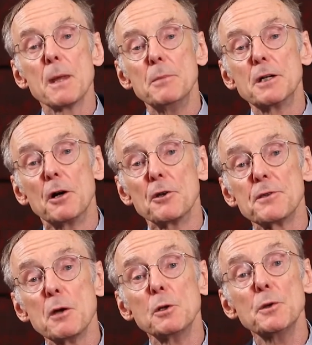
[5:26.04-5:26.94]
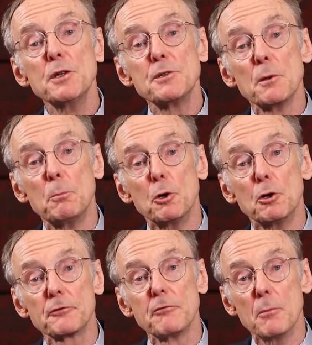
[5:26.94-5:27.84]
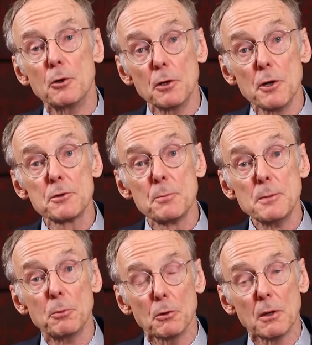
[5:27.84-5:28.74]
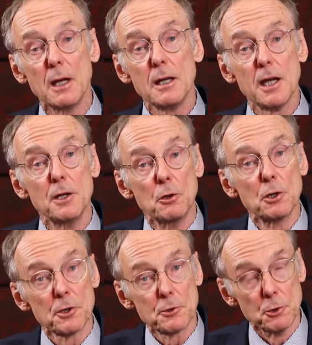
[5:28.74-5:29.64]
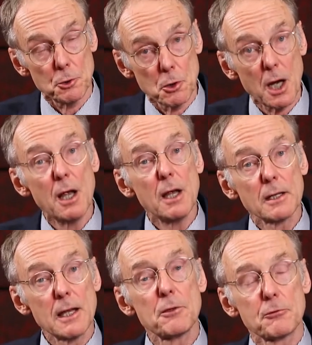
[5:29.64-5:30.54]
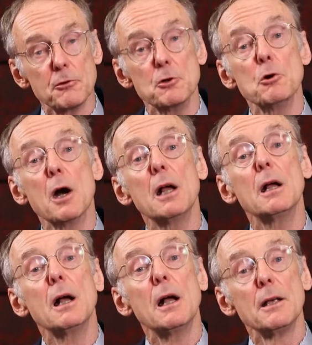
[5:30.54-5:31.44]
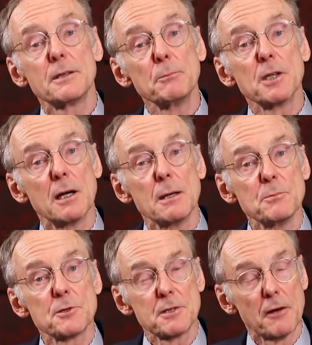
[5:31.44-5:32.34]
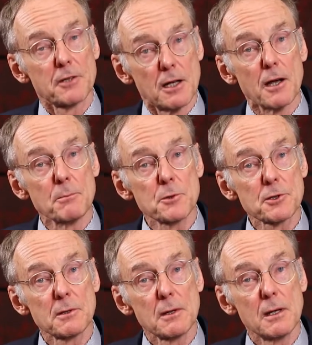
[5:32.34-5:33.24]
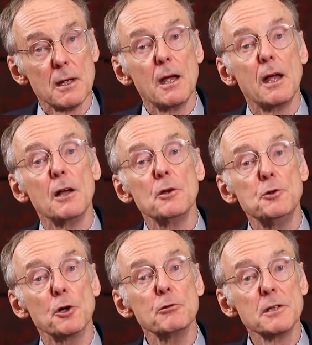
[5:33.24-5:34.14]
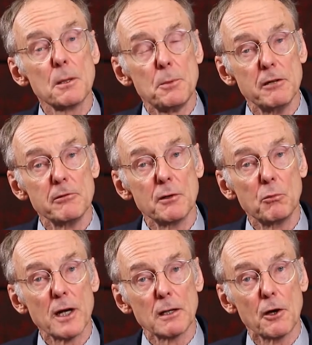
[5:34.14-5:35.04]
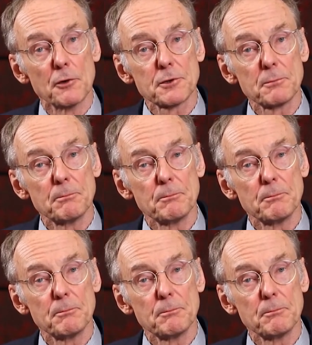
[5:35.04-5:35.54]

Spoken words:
because they will need support from all those people in order to get through sometimes tough times during the period of weight loss.